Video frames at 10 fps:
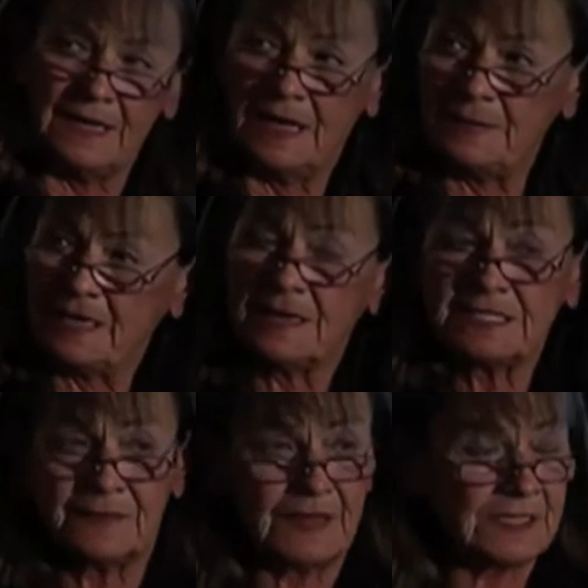and
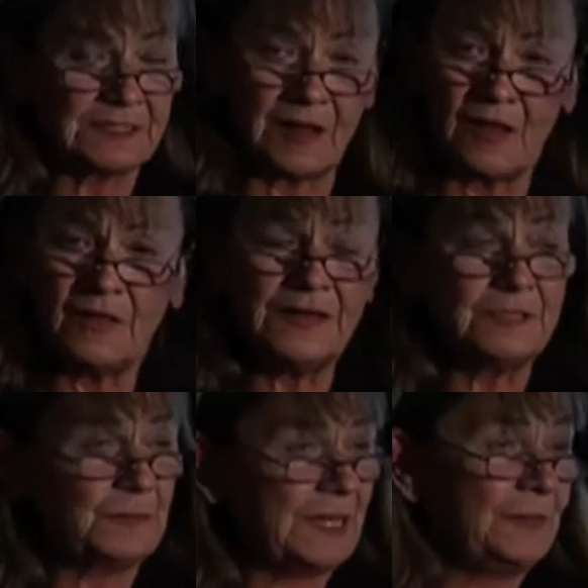because of this, all these
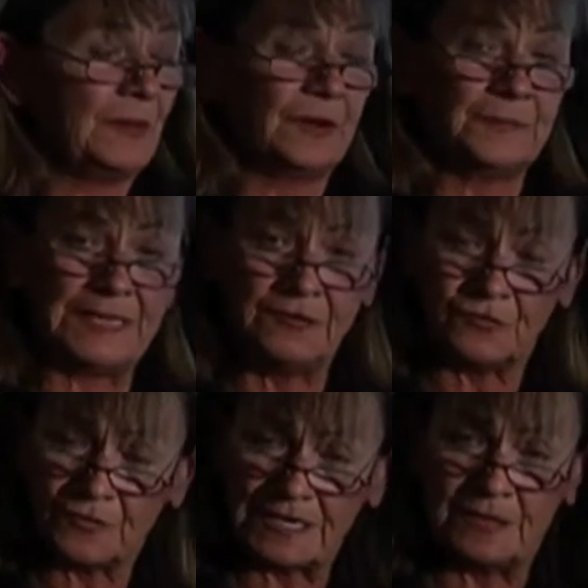people are being
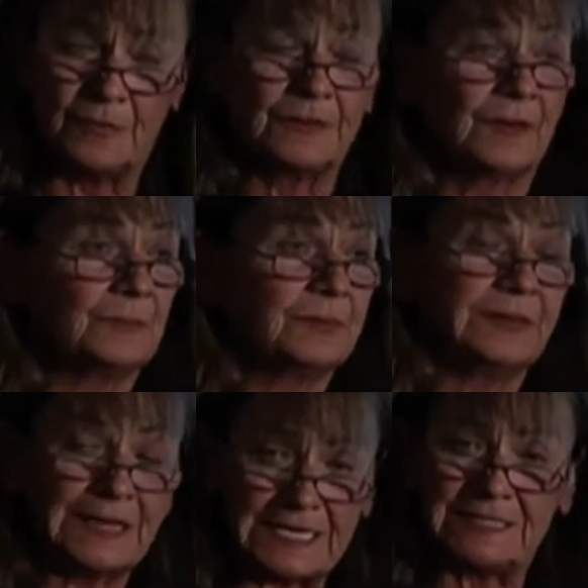treated with
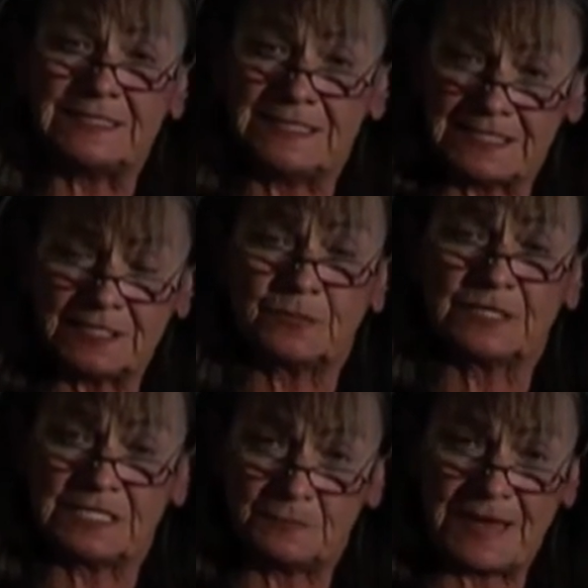complete
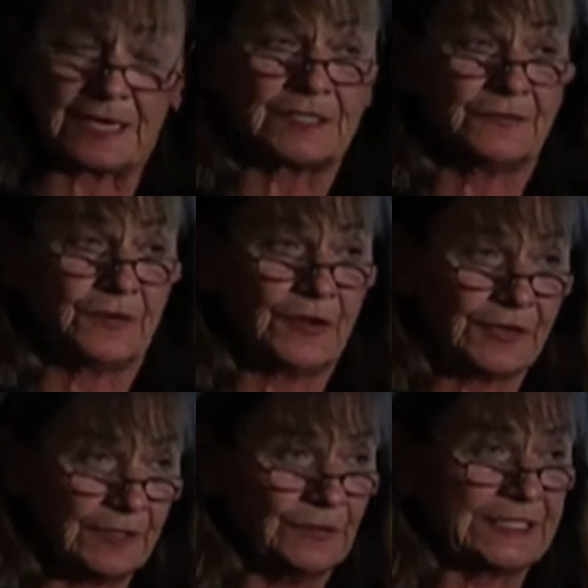disrespect for their
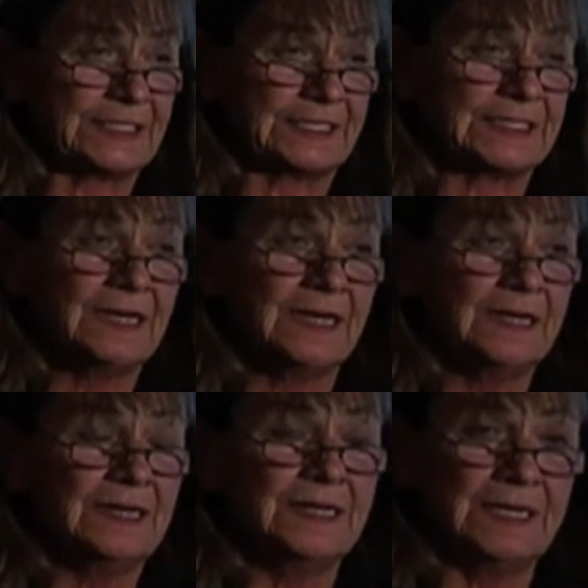illnesses.
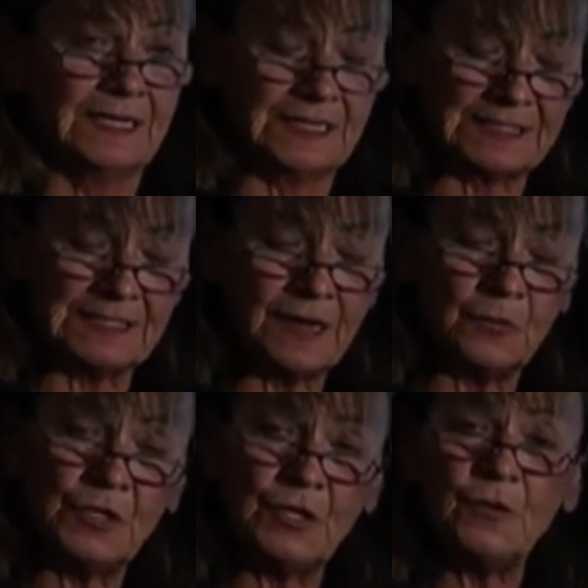It's
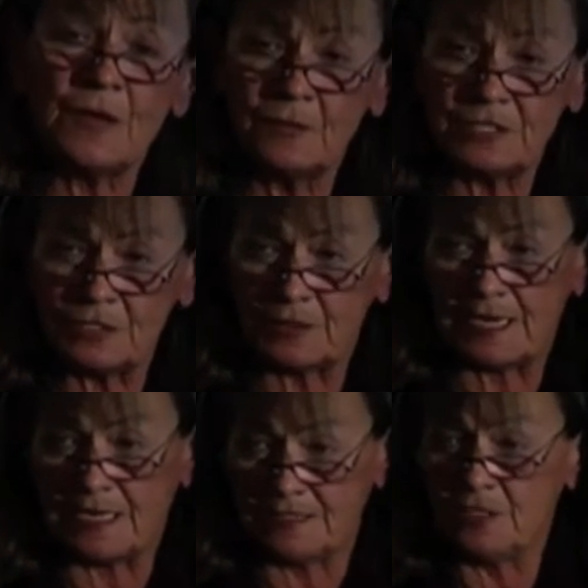not, when you go to
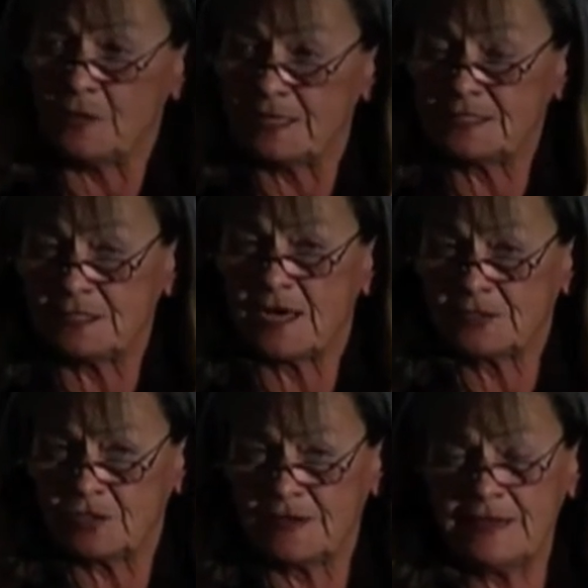a US
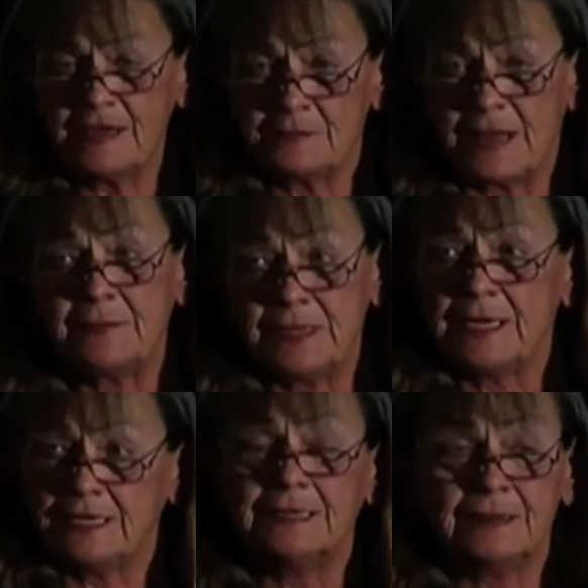doctor, I think it might be
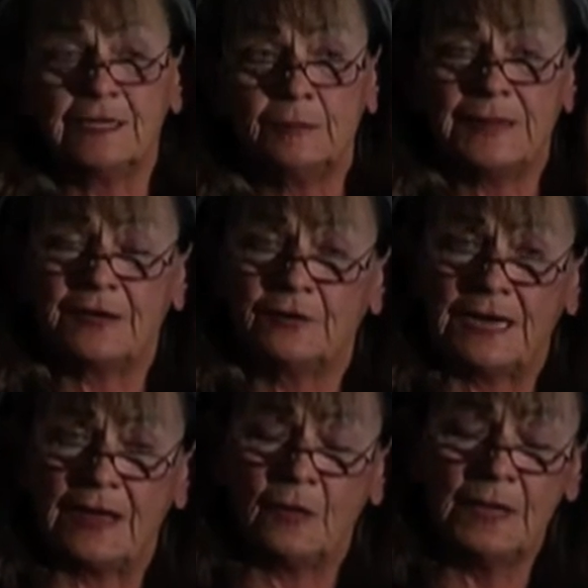getting a little better
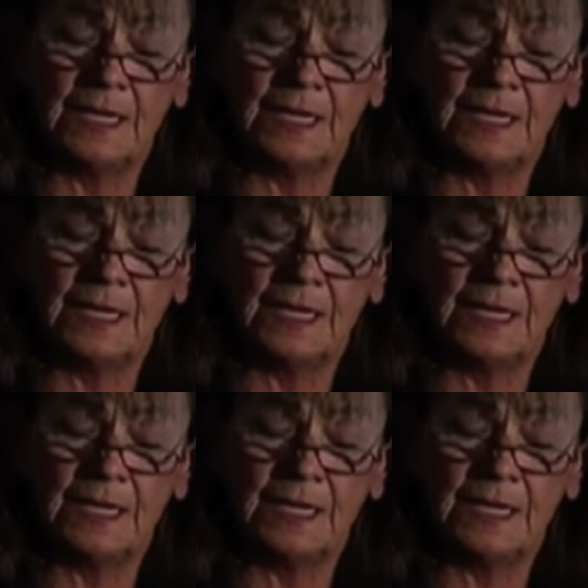now.